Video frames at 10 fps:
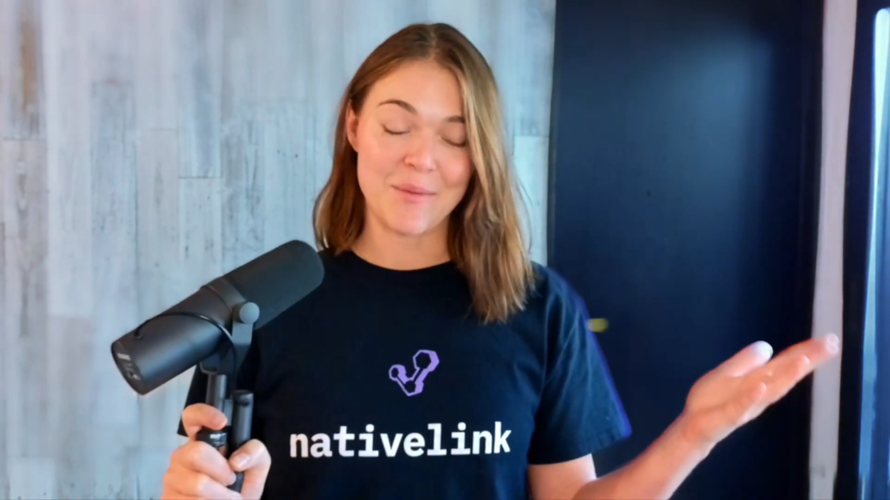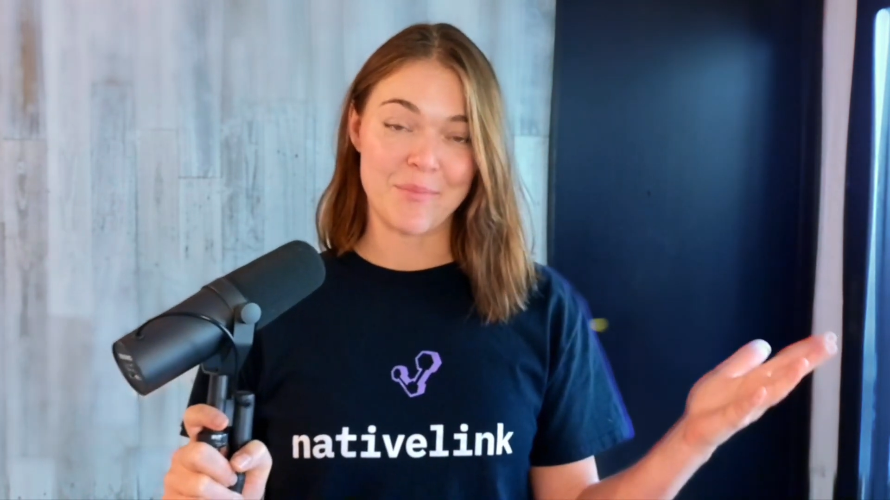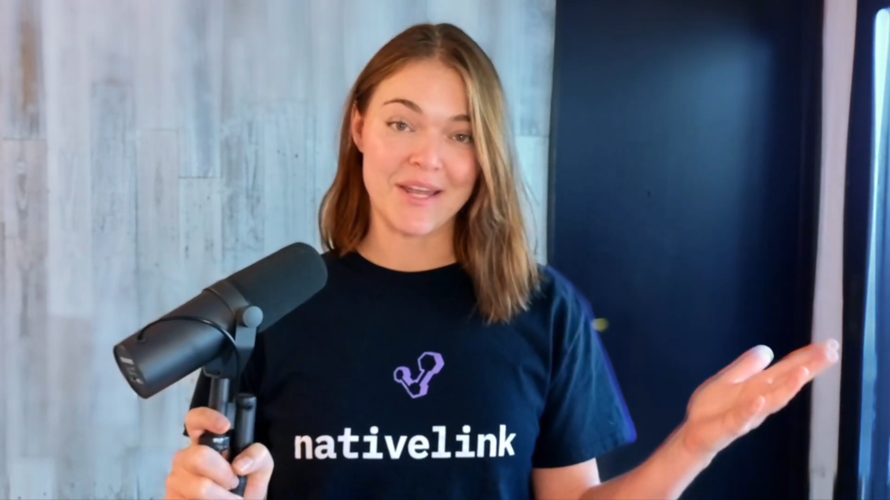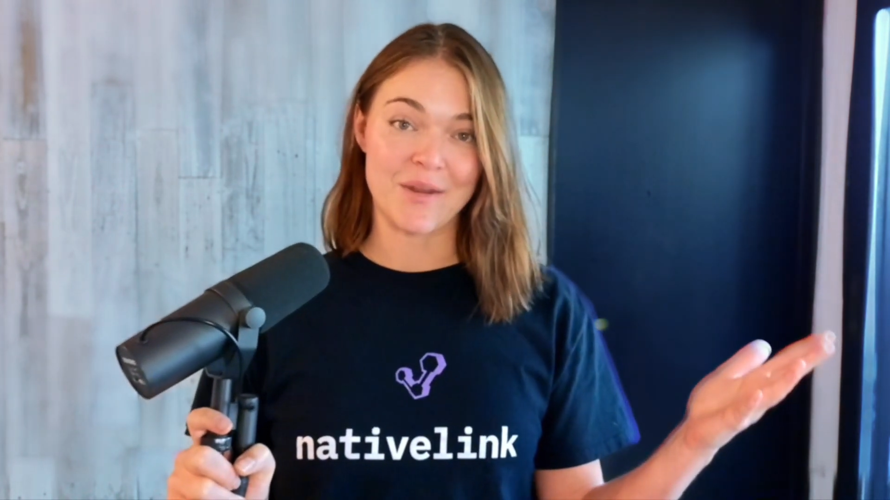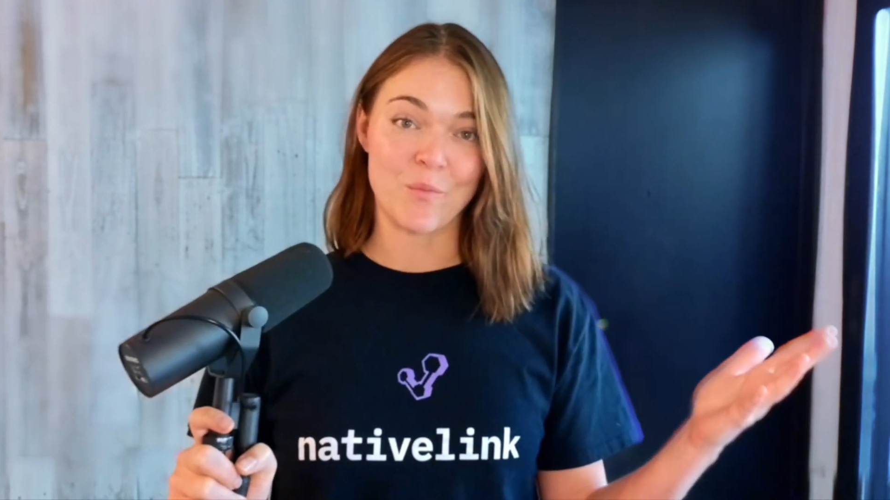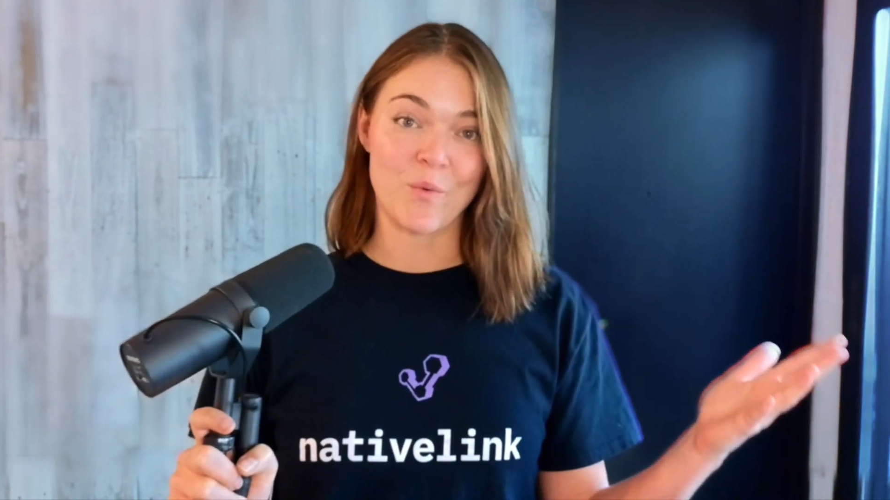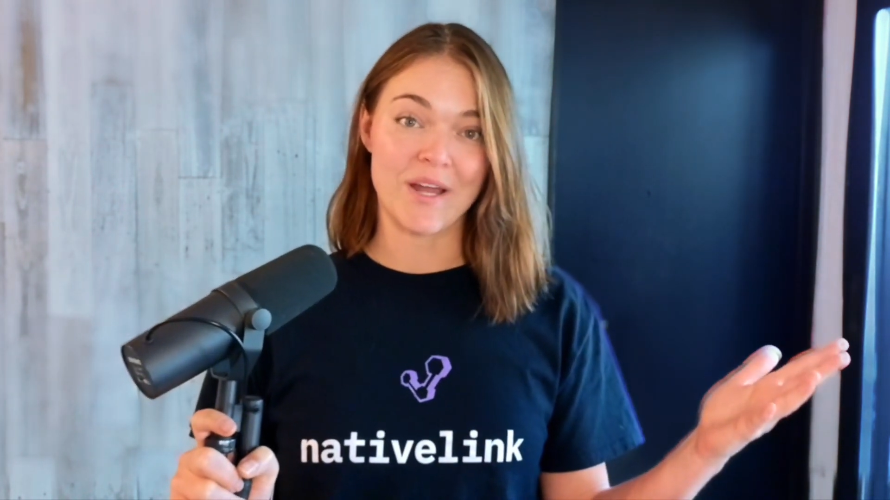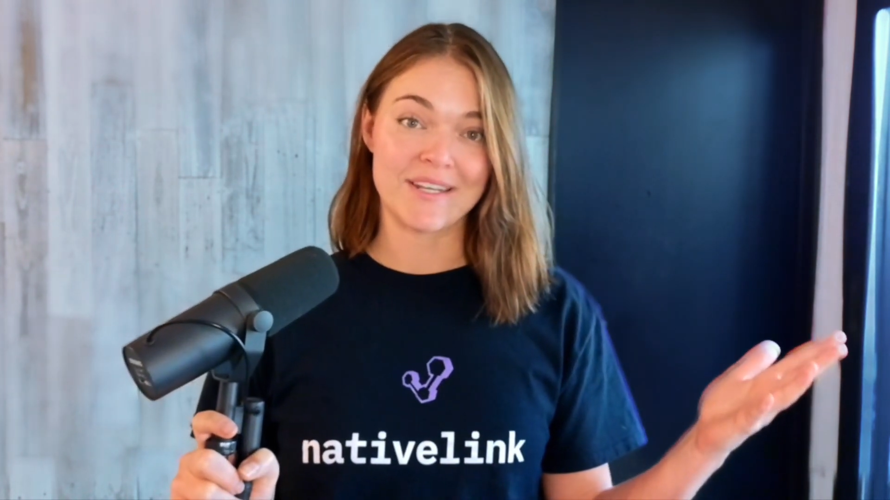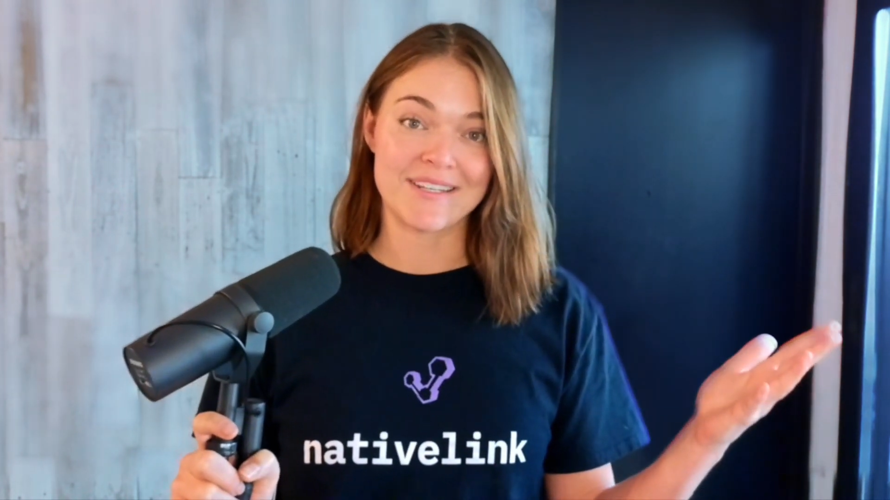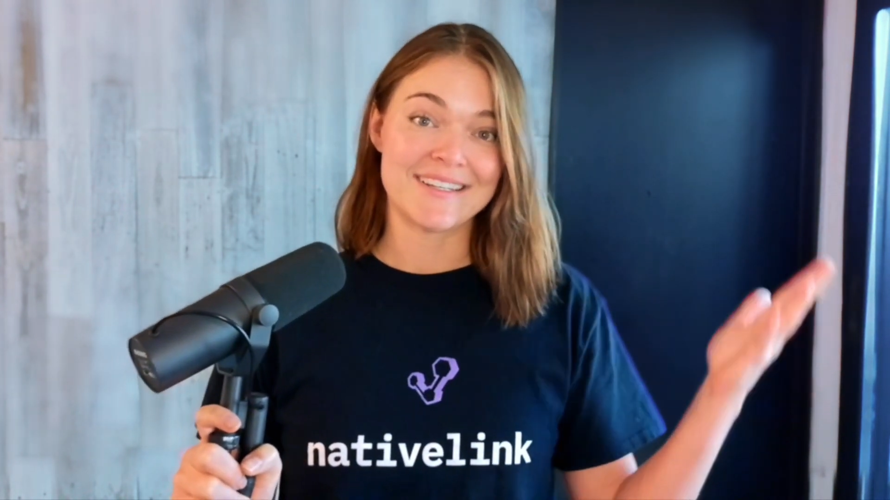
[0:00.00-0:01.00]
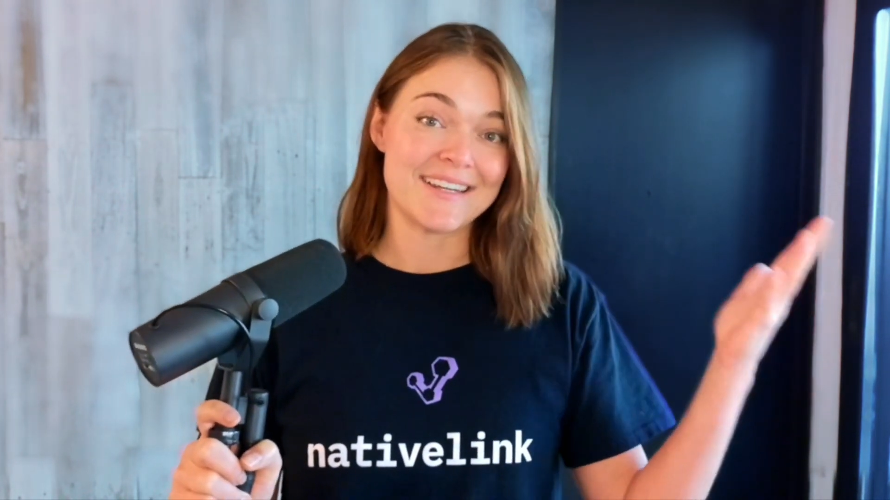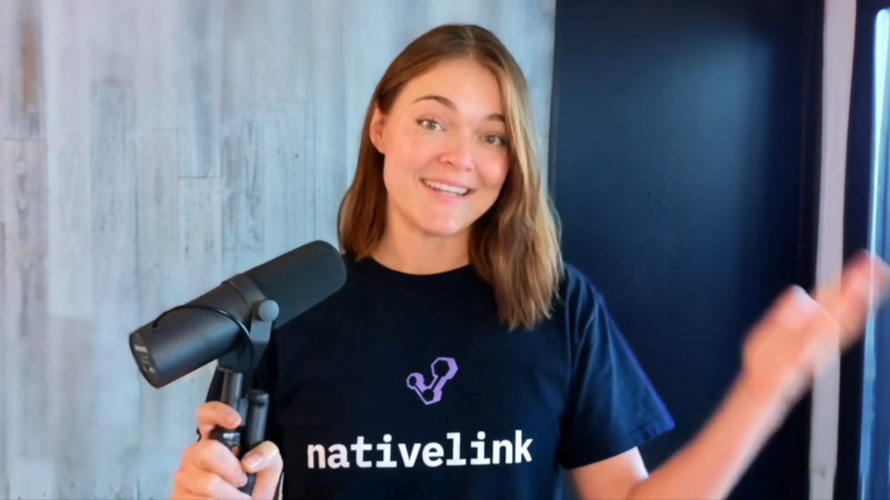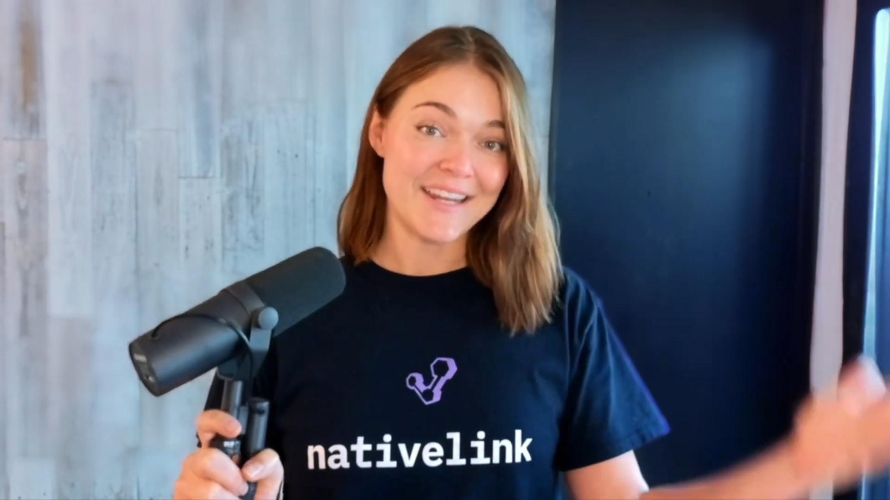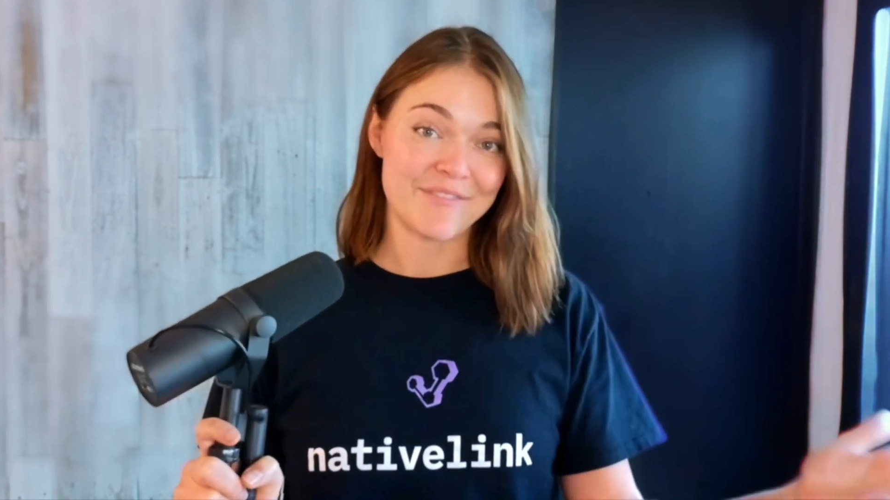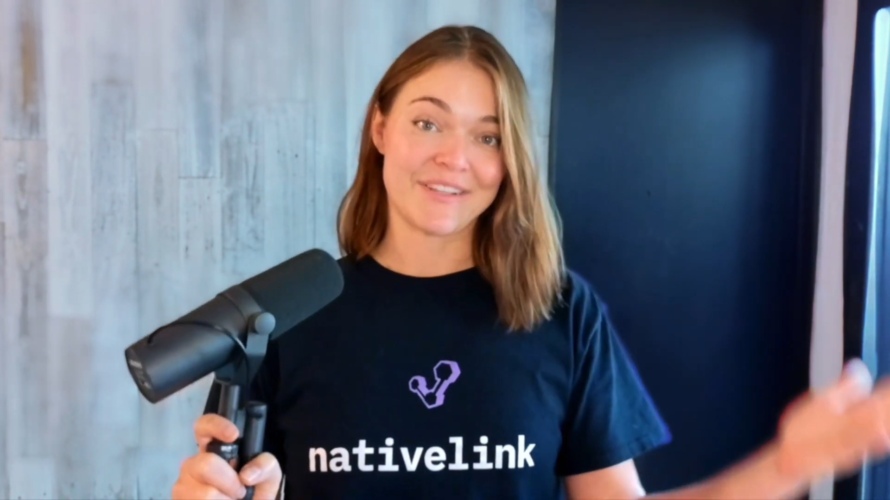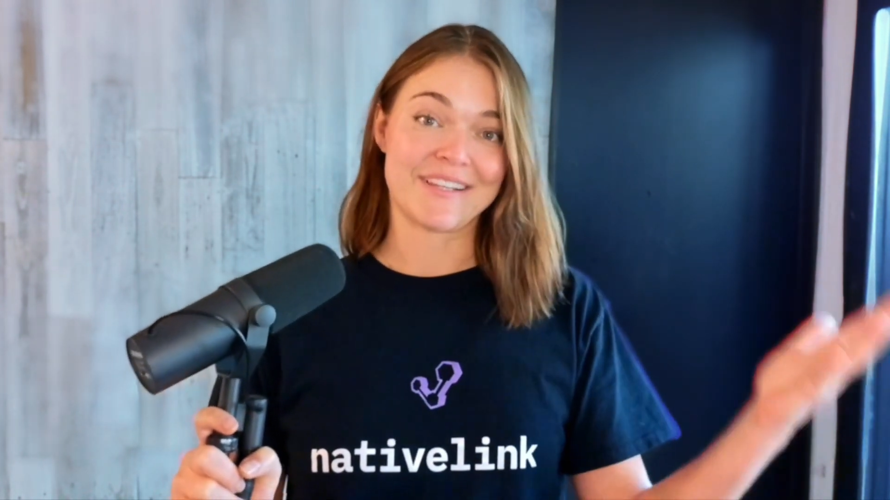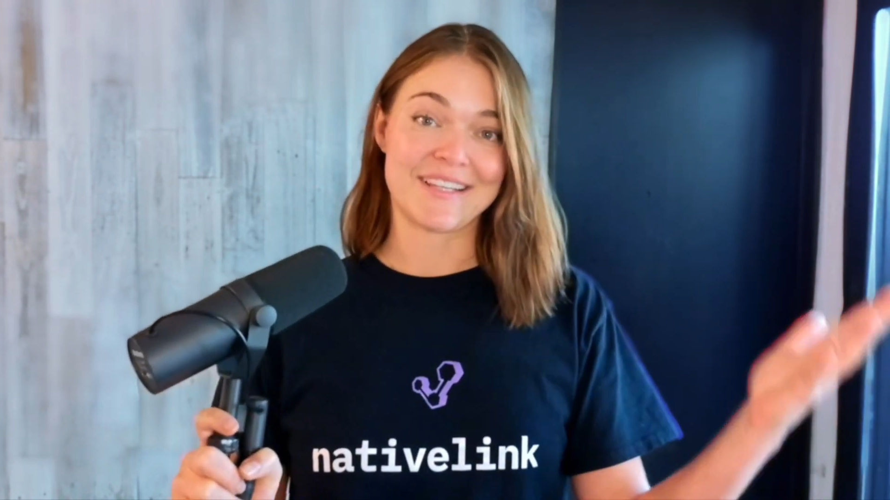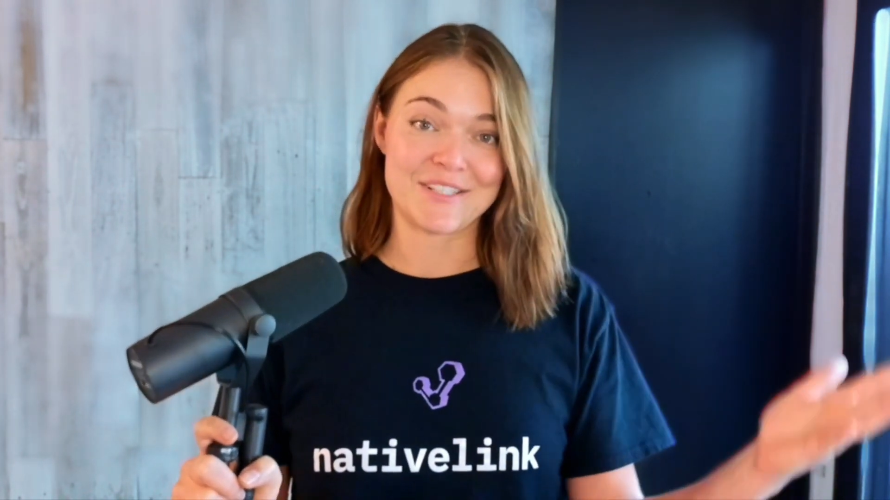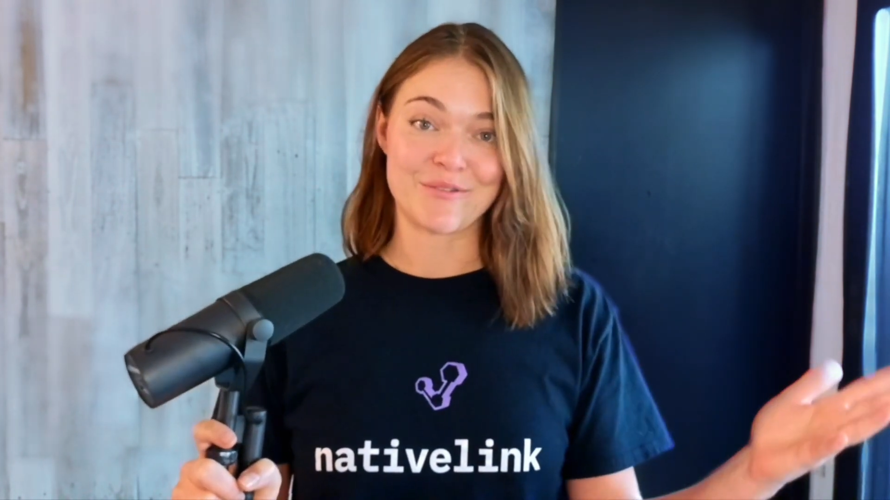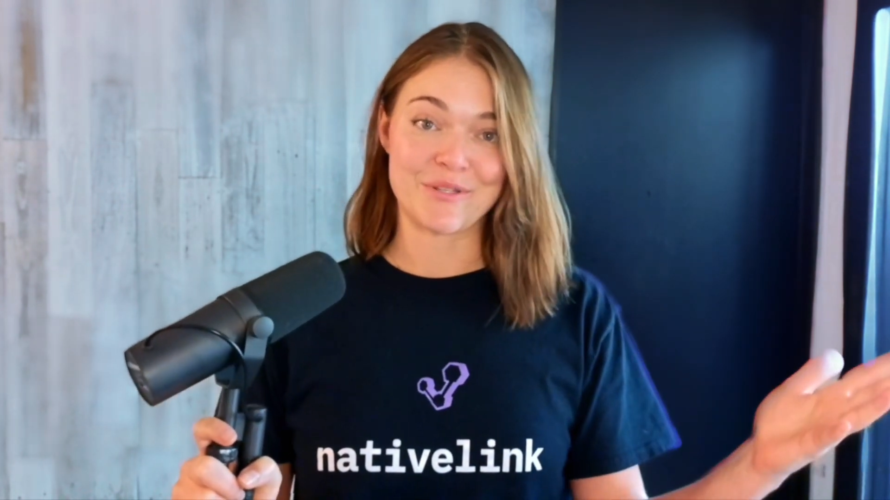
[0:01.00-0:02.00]
But what NativeLink
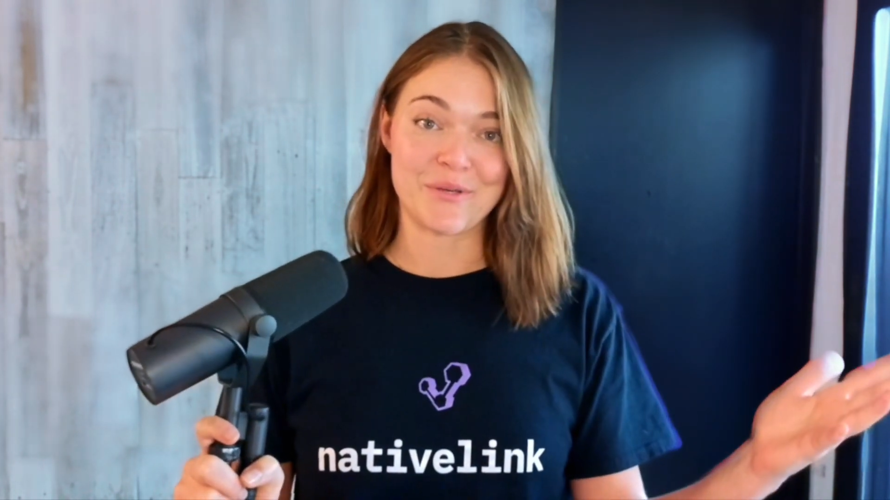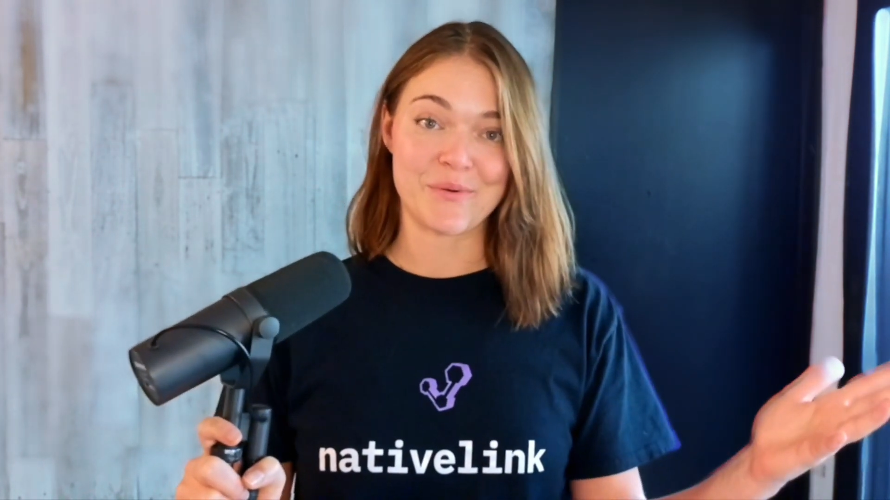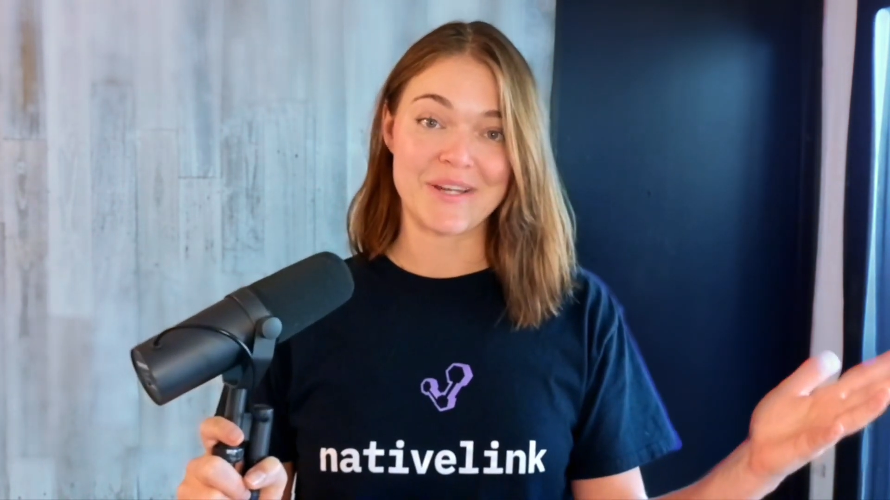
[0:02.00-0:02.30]
lets you do